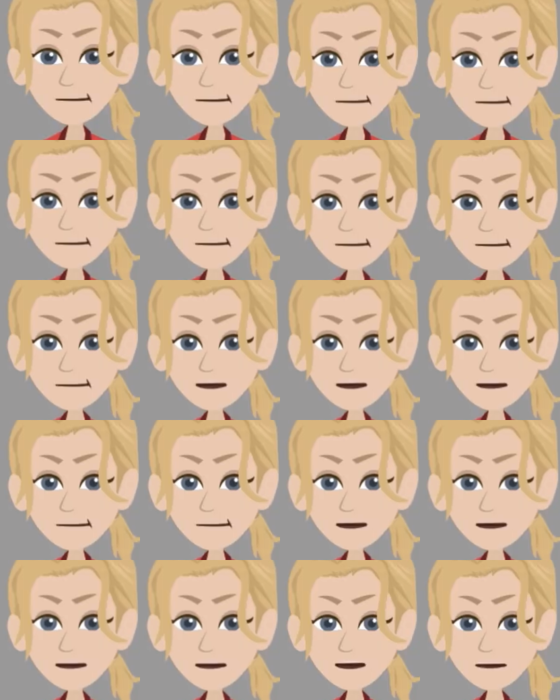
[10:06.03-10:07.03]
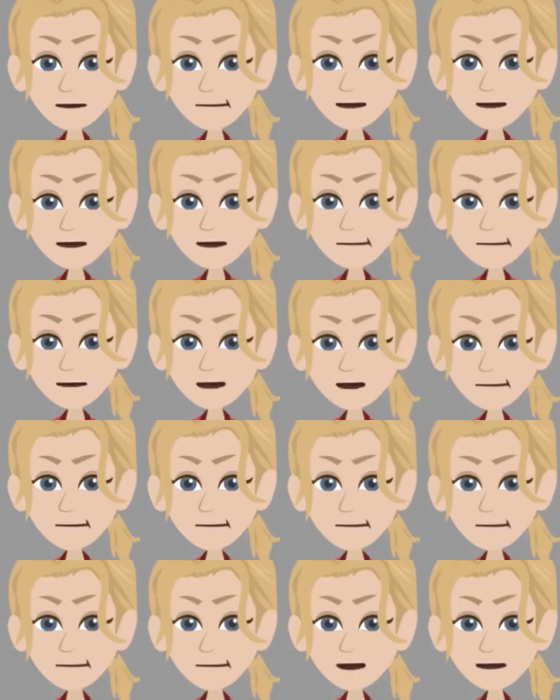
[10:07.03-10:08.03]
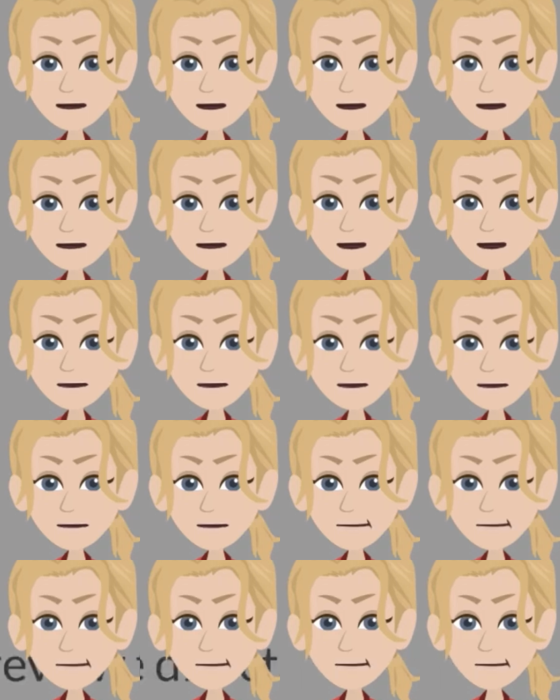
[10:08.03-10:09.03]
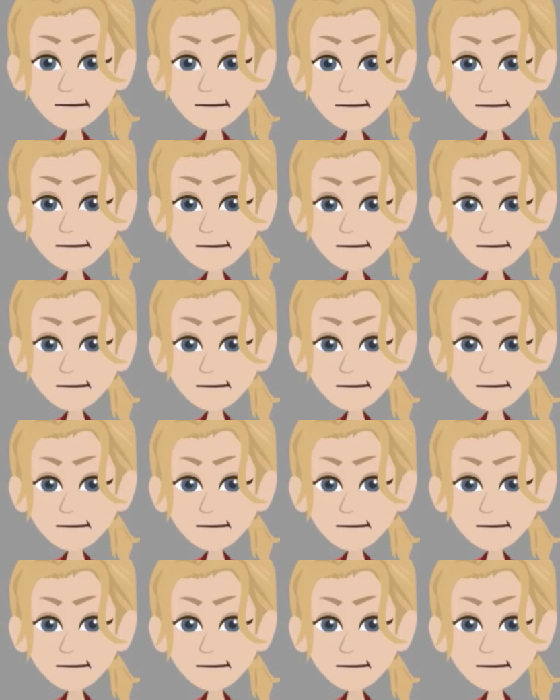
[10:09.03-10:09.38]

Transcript: Here is an example of previewing the direction.